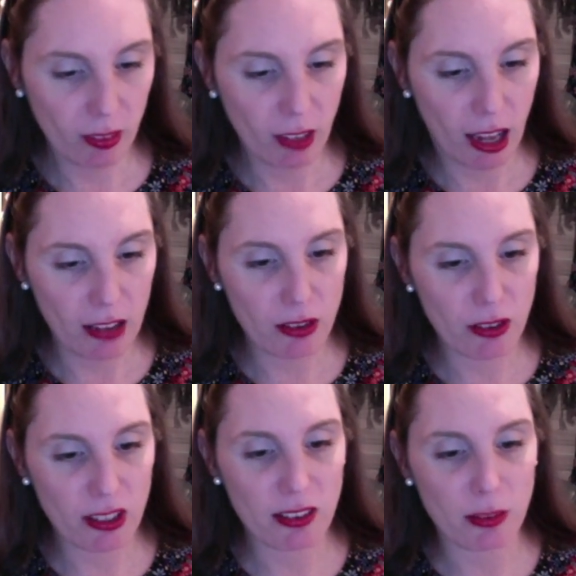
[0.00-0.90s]
I saw
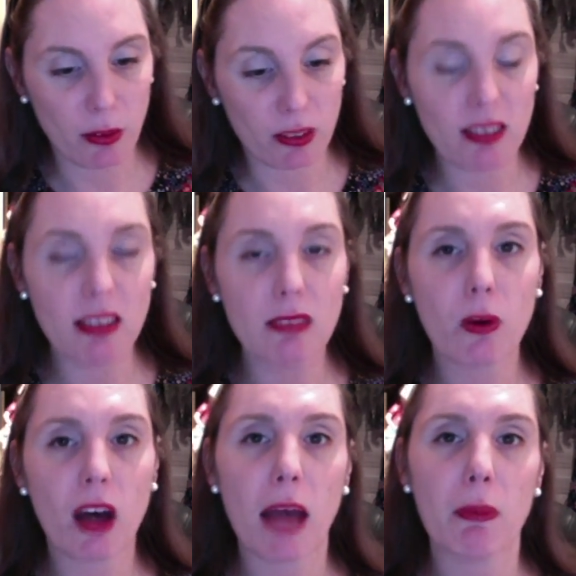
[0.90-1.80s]
this as well. This is
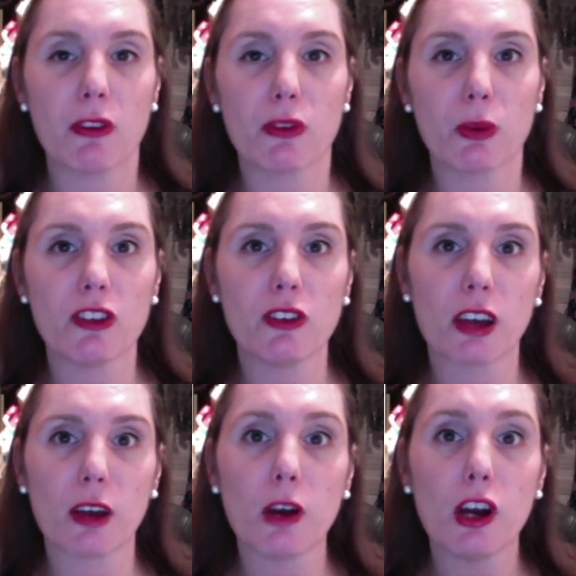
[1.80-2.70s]
what happens when you
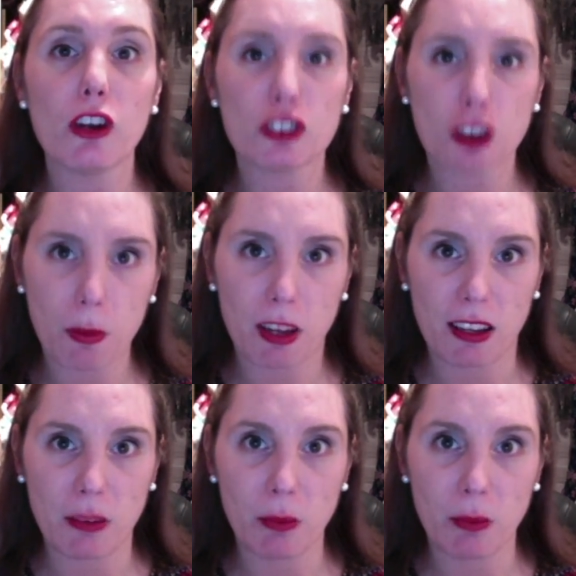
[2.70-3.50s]
go shopping